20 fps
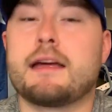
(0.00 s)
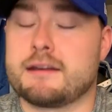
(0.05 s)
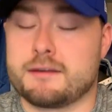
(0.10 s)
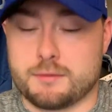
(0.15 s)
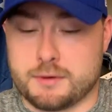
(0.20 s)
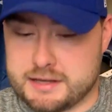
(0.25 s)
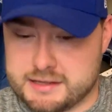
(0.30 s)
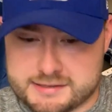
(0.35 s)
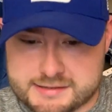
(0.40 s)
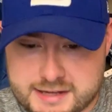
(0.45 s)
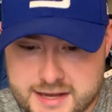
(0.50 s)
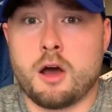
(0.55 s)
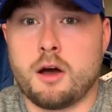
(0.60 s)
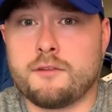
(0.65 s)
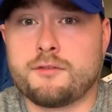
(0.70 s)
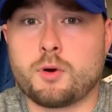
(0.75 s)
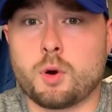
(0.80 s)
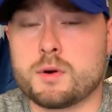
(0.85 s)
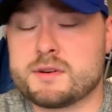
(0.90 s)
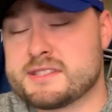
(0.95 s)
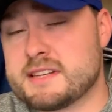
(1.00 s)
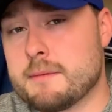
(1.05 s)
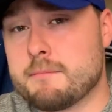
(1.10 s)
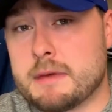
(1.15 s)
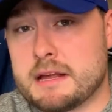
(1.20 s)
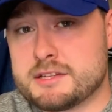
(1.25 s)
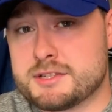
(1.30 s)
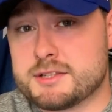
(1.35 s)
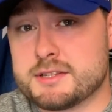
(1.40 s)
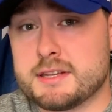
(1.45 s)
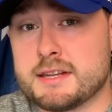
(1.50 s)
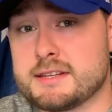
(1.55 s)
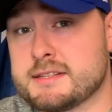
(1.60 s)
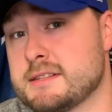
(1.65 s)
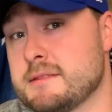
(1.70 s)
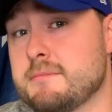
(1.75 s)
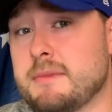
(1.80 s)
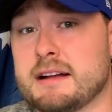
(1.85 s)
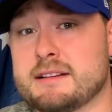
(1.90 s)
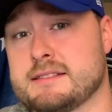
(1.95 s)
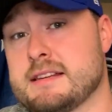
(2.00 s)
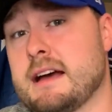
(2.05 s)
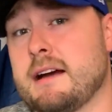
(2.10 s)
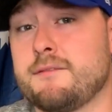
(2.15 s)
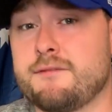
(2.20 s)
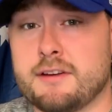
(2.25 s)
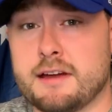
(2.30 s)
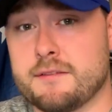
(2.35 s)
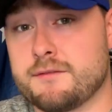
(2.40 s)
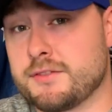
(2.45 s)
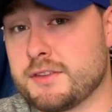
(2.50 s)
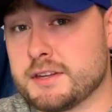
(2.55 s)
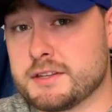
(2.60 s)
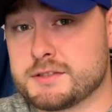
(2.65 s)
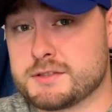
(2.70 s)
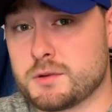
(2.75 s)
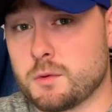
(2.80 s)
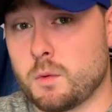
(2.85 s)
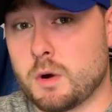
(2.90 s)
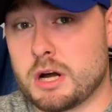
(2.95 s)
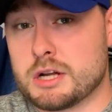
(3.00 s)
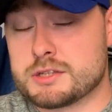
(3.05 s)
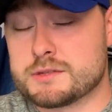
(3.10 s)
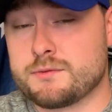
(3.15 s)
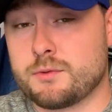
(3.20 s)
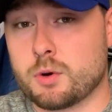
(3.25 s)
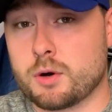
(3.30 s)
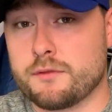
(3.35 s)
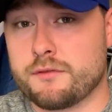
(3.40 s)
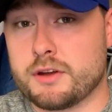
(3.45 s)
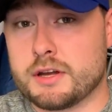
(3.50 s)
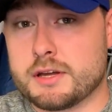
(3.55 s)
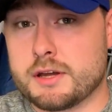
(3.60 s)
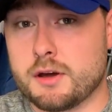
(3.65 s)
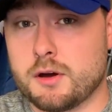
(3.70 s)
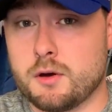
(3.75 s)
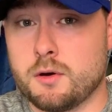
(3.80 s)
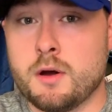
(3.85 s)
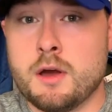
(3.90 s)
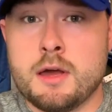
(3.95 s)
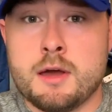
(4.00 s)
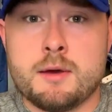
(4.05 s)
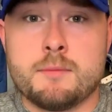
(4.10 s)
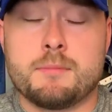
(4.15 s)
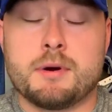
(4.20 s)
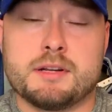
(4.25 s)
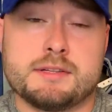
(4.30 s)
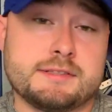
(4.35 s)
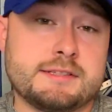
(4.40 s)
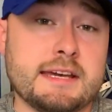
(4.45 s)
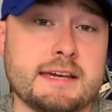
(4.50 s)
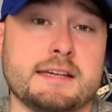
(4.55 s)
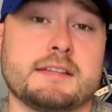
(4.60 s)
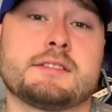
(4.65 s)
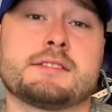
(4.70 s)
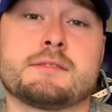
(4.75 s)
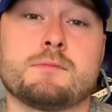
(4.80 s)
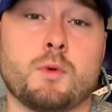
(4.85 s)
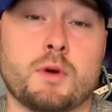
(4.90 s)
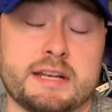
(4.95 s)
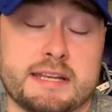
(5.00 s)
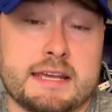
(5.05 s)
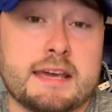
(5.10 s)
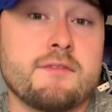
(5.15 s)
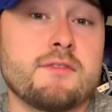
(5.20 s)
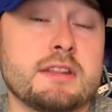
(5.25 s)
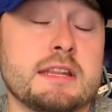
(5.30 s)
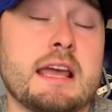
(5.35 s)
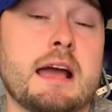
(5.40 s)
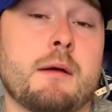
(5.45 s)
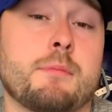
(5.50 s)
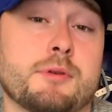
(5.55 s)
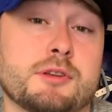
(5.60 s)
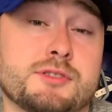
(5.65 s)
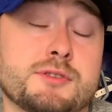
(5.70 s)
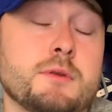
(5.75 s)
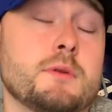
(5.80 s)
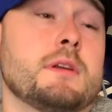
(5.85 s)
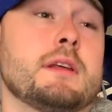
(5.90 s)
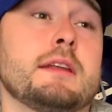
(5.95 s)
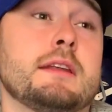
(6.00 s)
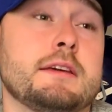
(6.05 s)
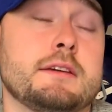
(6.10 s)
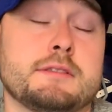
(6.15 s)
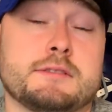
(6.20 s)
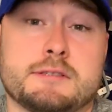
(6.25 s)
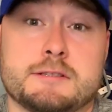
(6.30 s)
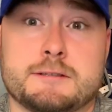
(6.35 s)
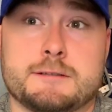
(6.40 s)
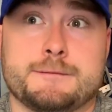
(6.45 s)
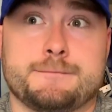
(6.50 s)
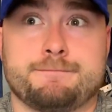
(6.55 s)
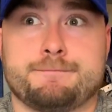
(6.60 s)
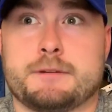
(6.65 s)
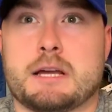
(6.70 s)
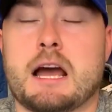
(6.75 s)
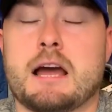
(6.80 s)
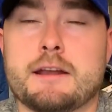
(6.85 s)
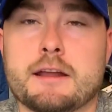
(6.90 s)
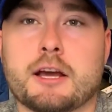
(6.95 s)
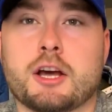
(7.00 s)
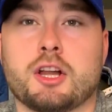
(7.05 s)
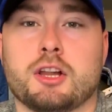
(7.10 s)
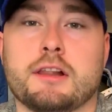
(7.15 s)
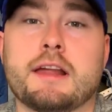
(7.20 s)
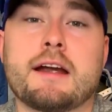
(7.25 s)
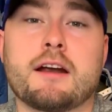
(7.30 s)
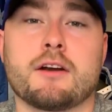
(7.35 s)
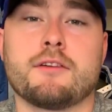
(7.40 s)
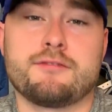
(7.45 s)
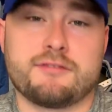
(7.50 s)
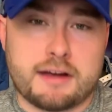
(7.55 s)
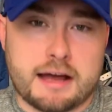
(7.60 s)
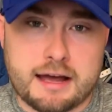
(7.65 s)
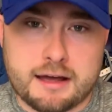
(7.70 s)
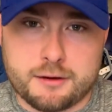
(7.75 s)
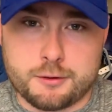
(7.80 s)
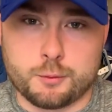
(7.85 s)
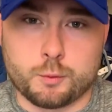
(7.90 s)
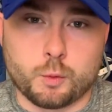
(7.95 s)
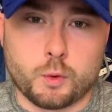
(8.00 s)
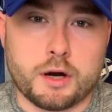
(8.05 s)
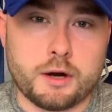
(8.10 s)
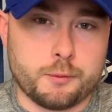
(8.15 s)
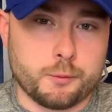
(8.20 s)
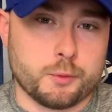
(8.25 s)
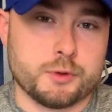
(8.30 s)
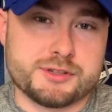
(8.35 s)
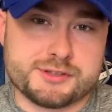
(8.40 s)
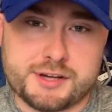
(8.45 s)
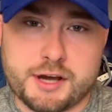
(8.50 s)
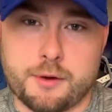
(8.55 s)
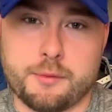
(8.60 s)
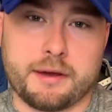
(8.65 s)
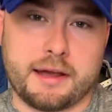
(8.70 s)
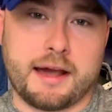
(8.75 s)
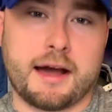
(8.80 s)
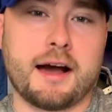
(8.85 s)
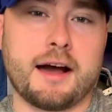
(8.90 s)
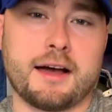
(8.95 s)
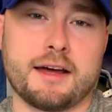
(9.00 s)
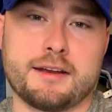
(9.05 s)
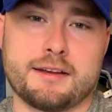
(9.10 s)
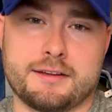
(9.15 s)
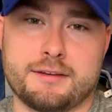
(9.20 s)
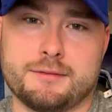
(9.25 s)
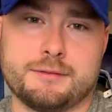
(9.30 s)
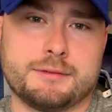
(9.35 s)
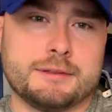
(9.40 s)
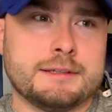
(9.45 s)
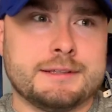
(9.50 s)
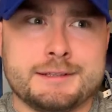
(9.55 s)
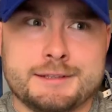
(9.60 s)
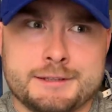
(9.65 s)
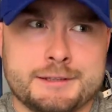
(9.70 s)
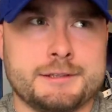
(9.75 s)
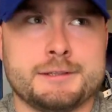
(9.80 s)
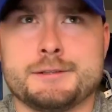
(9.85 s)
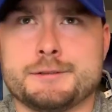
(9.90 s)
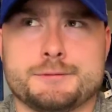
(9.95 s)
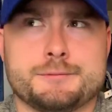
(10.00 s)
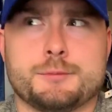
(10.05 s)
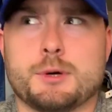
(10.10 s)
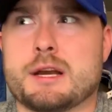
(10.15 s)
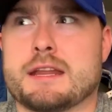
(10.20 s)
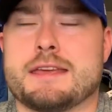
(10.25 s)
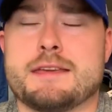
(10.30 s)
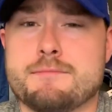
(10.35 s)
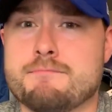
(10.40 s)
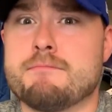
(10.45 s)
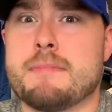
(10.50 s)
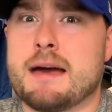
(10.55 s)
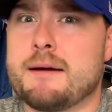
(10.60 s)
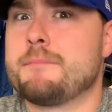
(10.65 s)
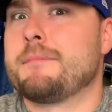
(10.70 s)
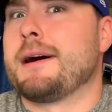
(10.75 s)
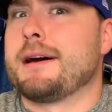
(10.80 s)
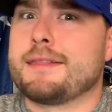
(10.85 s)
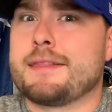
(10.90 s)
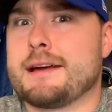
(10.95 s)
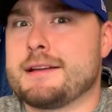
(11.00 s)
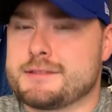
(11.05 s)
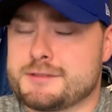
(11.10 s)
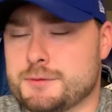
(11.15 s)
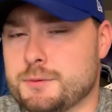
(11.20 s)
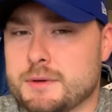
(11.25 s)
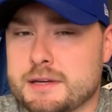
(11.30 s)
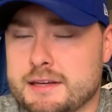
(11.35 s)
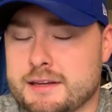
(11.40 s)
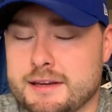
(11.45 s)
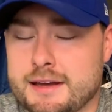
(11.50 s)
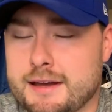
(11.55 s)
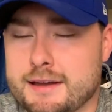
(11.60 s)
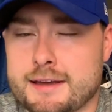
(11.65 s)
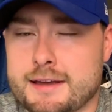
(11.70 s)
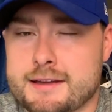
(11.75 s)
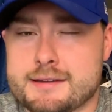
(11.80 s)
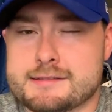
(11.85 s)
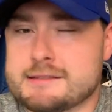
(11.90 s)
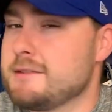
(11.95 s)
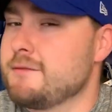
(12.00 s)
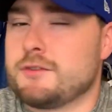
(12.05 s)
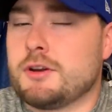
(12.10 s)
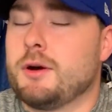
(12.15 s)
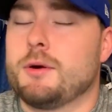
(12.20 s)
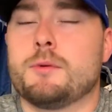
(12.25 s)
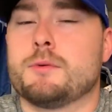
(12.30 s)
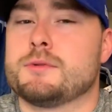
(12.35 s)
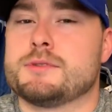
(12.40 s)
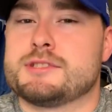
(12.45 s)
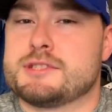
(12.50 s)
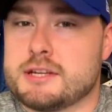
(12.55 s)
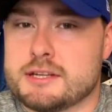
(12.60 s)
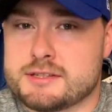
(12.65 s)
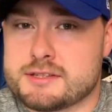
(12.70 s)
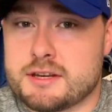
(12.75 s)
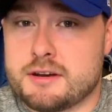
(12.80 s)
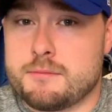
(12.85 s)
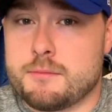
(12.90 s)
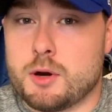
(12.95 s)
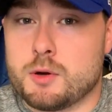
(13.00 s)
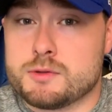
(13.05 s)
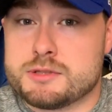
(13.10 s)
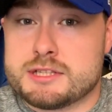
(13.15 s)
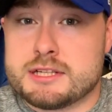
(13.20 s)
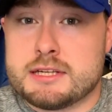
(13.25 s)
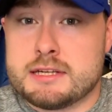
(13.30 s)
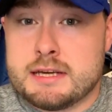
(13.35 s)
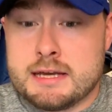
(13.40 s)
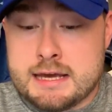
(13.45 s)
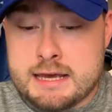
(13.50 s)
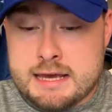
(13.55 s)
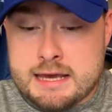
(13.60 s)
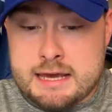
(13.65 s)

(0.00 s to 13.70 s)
Anyways, of course I mentioned this in my top 5 things to watch for video, but Diggs, when given the opportunity to kind of clarify what was going on and what he meant by that tweet, I guess, even though it was just an emoji,